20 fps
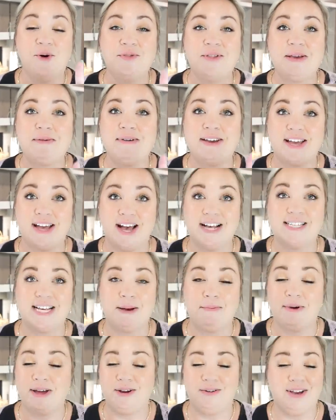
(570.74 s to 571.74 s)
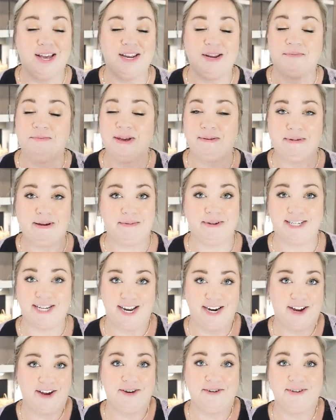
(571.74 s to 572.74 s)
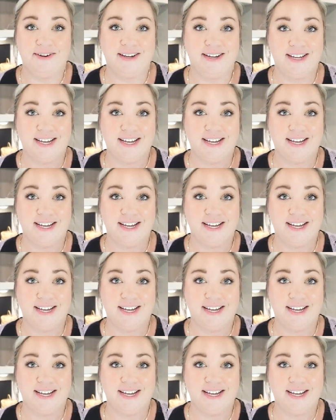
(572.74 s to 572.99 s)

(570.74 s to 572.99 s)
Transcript: Only because I plan on getting a big, big potato.